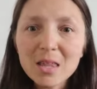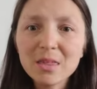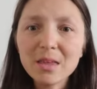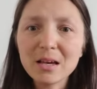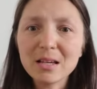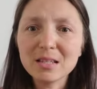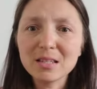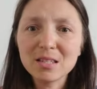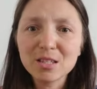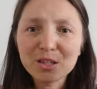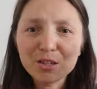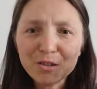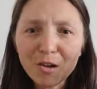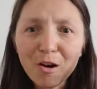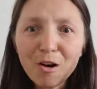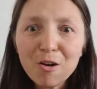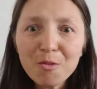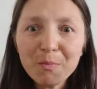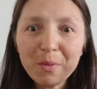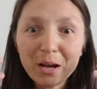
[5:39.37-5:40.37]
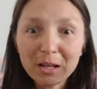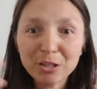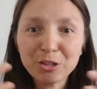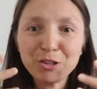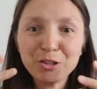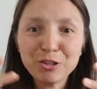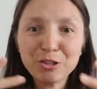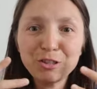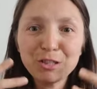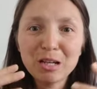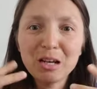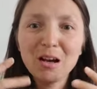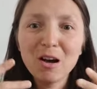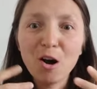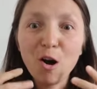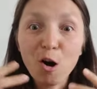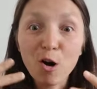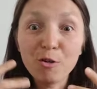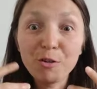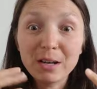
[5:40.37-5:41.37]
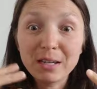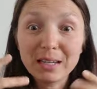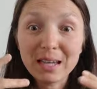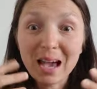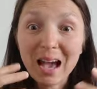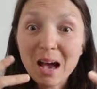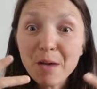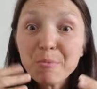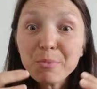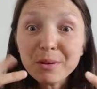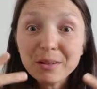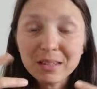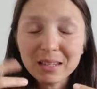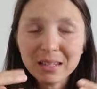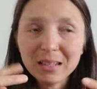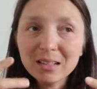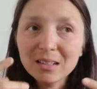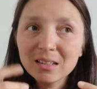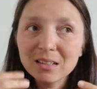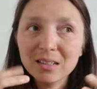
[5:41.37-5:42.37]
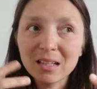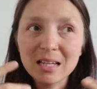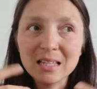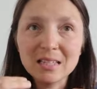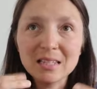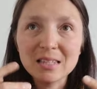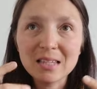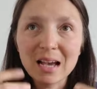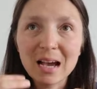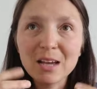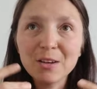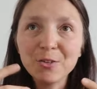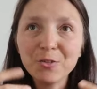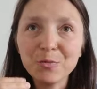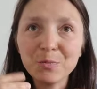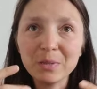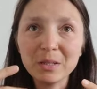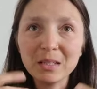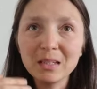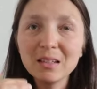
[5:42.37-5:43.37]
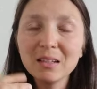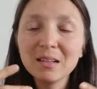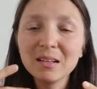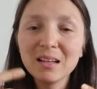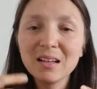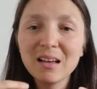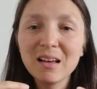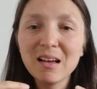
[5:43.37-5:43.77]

there is so much already happening inside of me